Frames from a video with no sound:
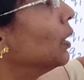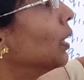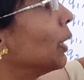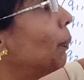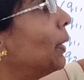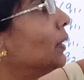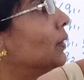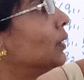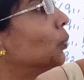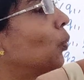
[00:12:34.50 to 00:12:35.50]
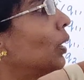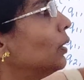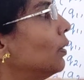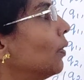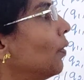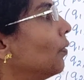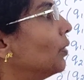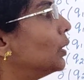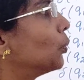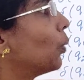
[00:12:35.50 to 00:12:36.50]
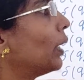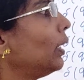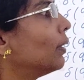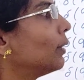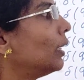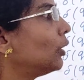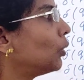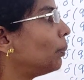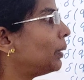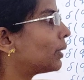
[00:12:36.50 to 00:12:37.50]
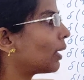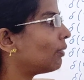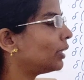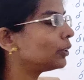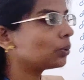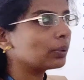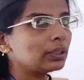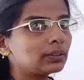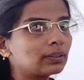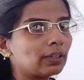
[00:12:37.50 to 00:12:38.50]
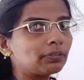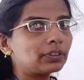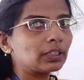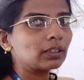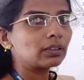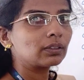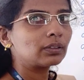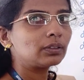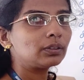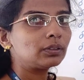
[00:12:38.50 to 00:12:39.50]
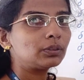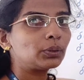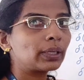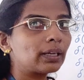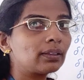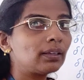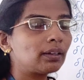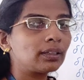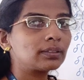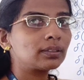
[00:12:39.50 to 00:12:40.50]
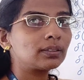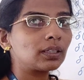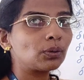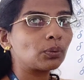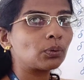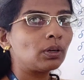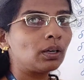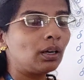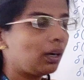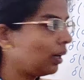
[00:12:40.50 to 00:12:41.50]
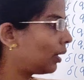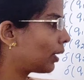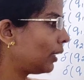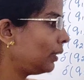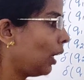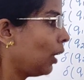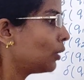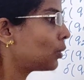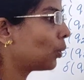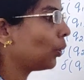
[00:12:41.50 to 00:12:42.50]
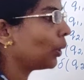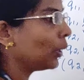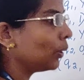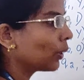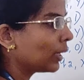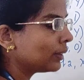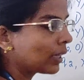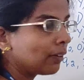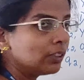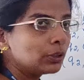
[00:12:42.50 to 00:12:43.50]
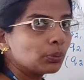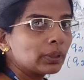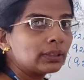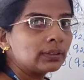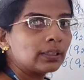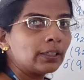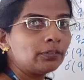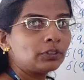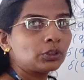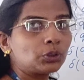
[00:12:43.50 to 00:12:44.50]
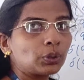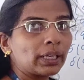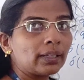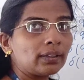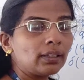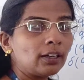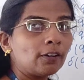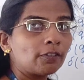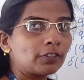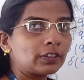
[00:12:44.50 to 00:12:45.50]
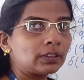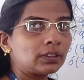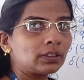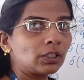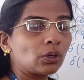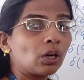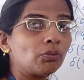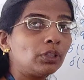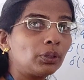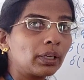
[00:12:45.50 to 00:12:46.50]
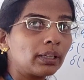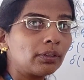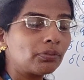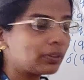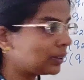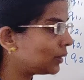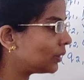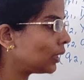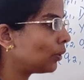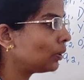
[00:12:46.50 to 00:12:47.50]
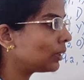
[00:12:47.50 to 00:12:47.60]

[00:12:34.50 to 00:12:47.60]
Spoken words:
Replace this 1 with y, then you will be traveling towards left to get the next 0. Right? So you can travel towards left to get the first 0. How will you get the first 0?